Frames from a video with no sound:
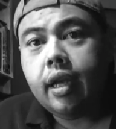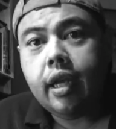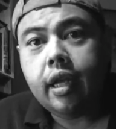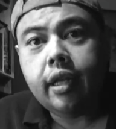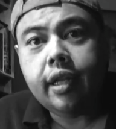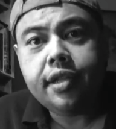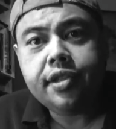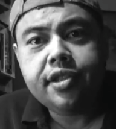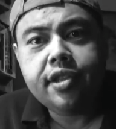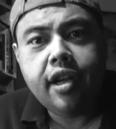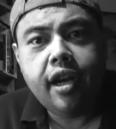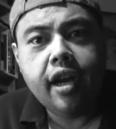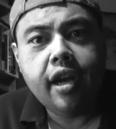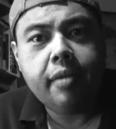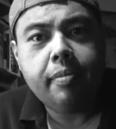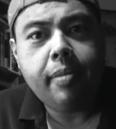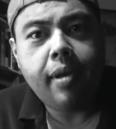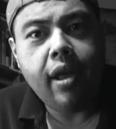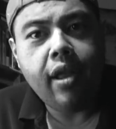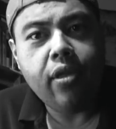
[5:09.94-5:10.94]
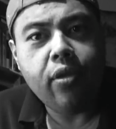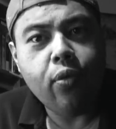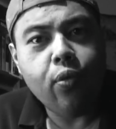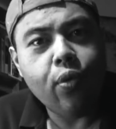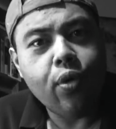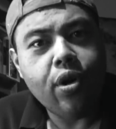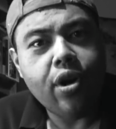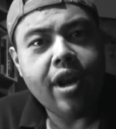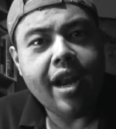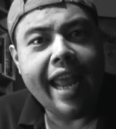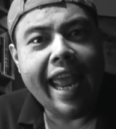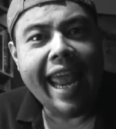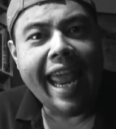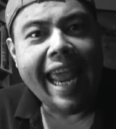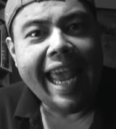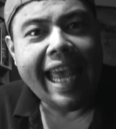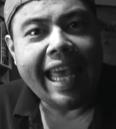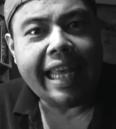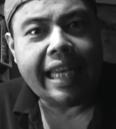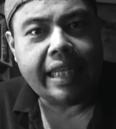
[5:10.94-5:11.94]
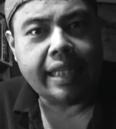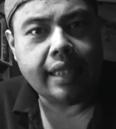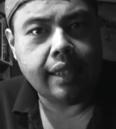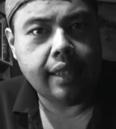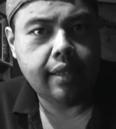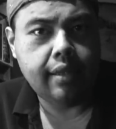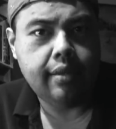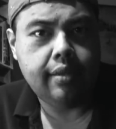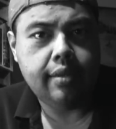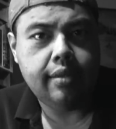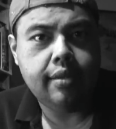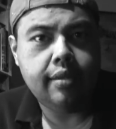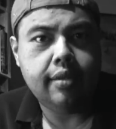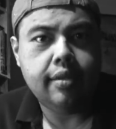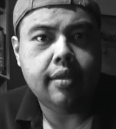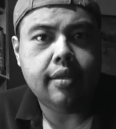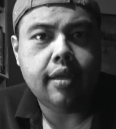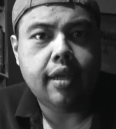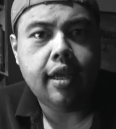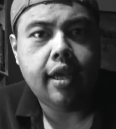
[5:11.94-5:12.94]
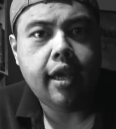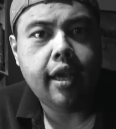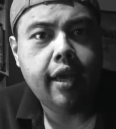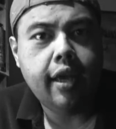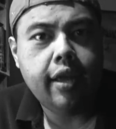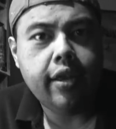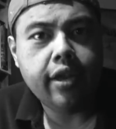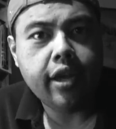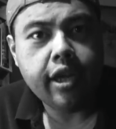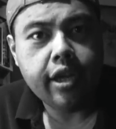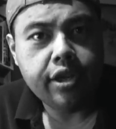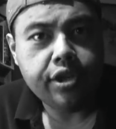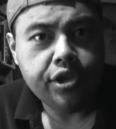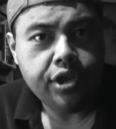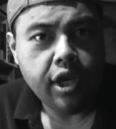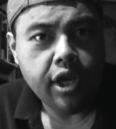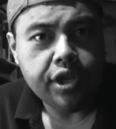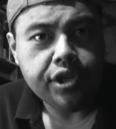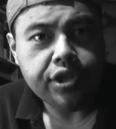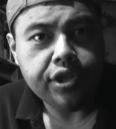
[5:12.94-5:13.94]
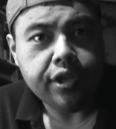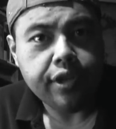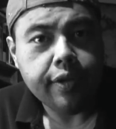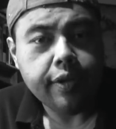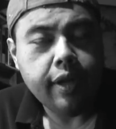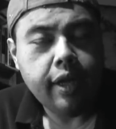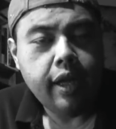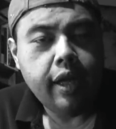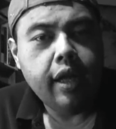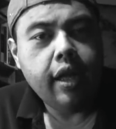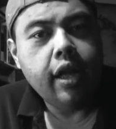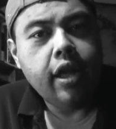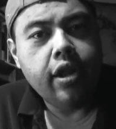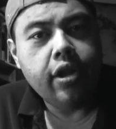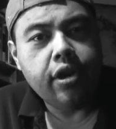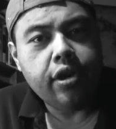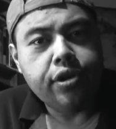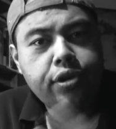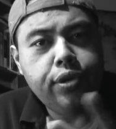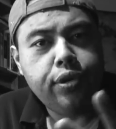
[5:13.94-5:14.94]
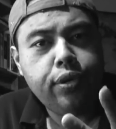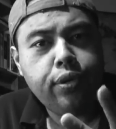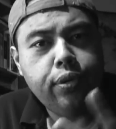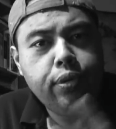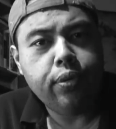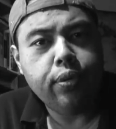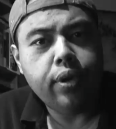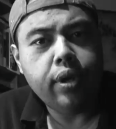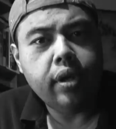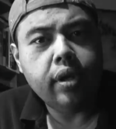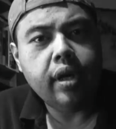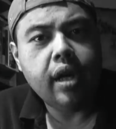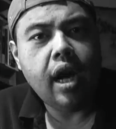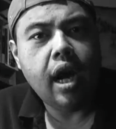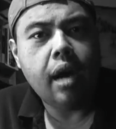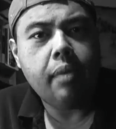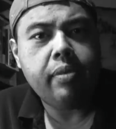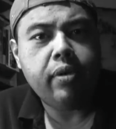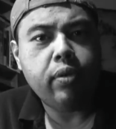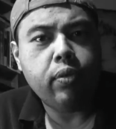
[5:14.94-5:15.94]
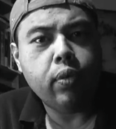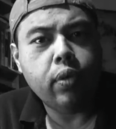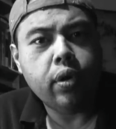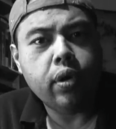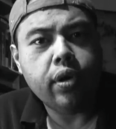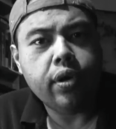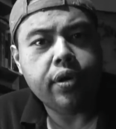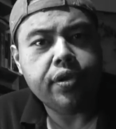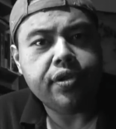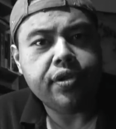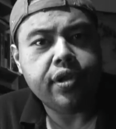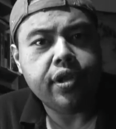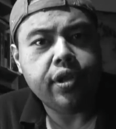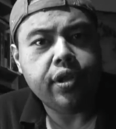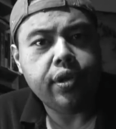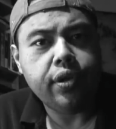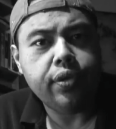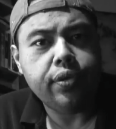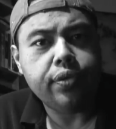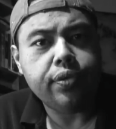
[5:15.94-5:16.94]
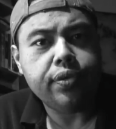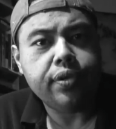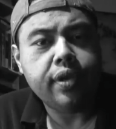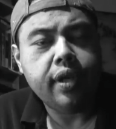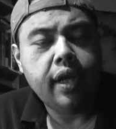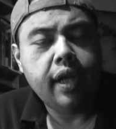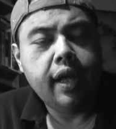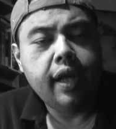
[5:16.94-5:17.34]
Now let's talk about the word and, okay, the conjunction. There are two real common words to use.